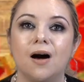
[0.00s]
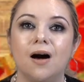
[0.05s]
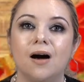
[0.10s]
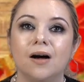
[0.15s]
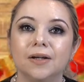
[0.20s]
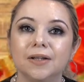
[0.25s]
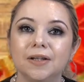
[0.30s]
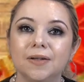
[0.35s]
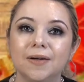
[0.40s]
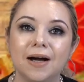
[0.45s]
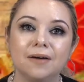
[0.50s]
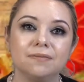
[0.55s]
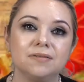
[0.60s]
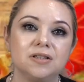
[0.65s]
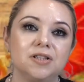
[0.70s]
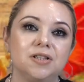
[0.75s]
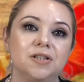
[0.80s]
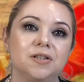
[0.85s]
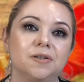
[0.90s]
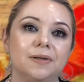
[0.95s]
All you have
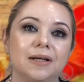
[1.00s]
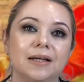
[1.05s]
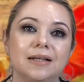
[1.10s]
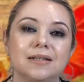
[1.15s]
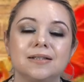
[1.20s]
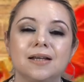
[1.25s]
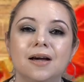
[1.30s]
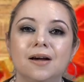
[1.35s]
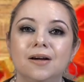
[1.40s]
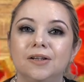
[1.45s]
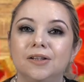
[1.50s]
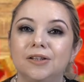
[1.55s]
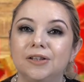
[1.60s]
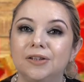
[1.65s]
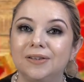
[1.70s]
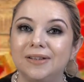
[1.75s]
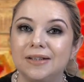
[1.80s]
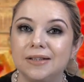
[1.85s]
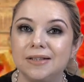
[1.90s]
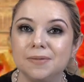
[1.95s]
to do is
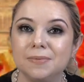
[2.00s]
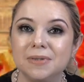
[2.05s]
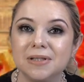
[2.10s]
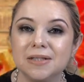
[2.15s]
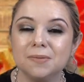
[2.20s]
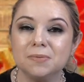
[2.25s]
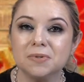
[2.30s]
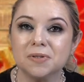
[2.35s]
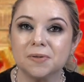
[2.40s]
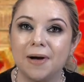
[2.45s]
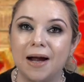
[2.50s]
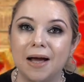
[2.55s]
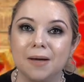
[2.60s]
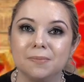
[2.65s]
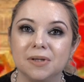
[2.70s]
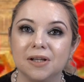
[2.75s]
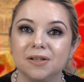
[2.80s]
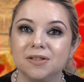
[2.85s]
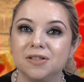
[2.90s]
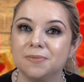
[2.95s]
you need to be
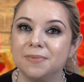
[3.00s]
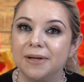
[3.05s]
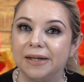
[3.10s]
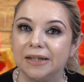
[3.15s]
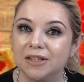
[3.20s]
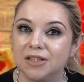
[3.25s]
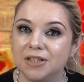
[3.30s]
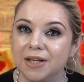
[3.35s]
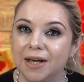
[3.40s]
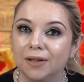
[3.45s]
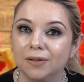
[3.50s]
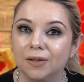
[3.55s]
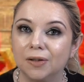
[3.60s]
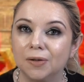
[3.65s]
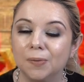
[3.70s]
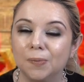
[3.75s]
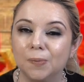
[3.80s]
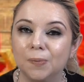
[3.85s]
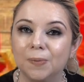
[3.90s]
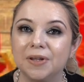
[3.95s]
subscribed to my
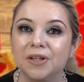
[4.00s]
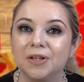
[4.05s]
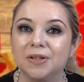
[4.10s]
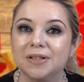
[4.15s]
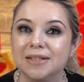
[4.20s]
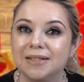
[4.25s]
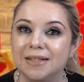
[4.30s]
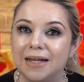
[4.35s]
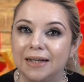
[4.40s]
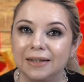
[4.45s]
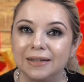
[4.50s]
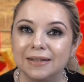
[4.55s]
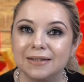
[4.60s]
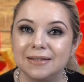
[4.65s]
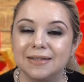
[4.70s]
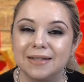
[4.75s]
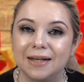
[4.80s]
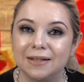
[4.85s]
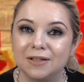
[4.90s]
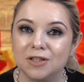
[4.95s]
channel with your
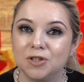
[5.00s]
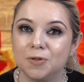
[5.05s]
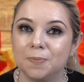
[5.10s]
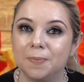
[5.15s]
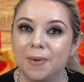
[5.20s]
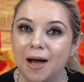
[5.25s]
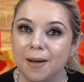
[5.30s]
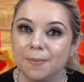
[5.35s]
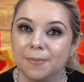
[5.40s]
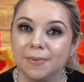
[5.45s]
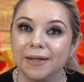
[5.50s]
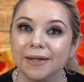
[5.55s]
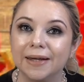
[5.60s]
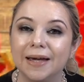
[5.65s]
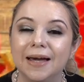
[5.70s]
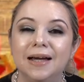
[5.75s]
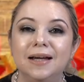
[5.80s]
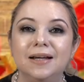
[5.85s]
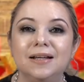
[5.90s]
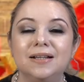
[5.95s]
settings set to public